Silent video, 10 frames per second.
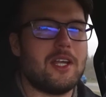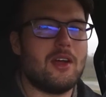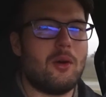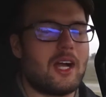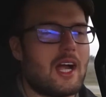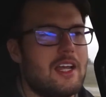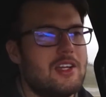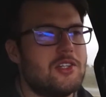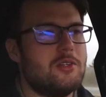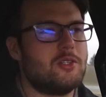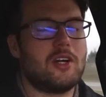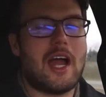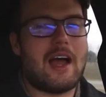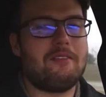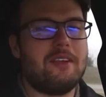know what kind of issues you're
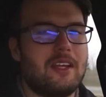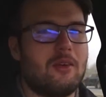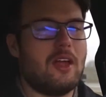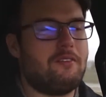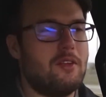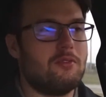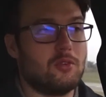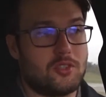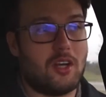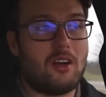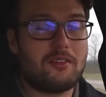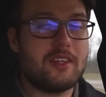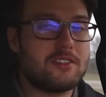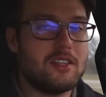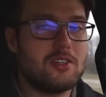having, if you've resolved
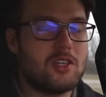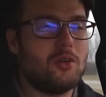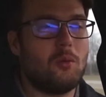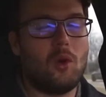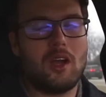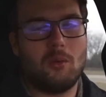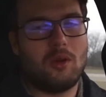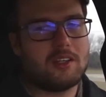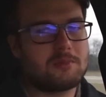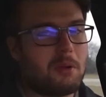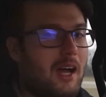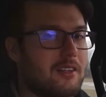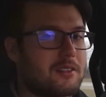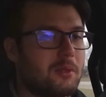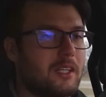this issue and what it was
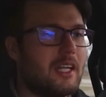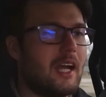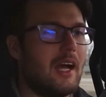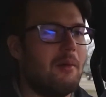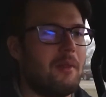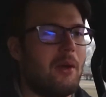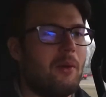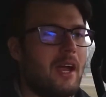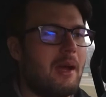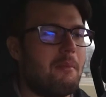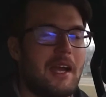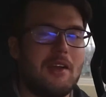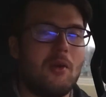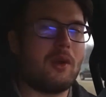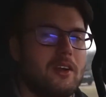possibly. That way I might
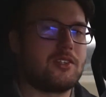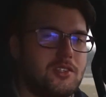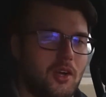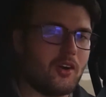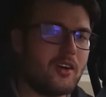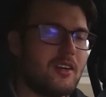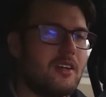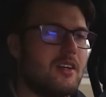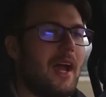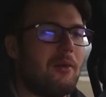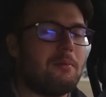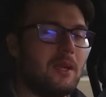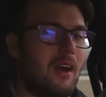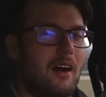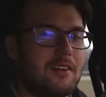know where to start. That would
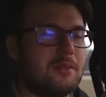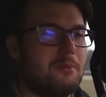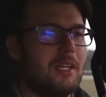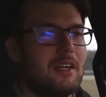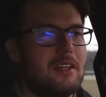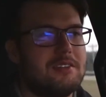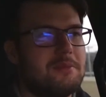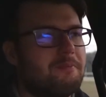be awesome, because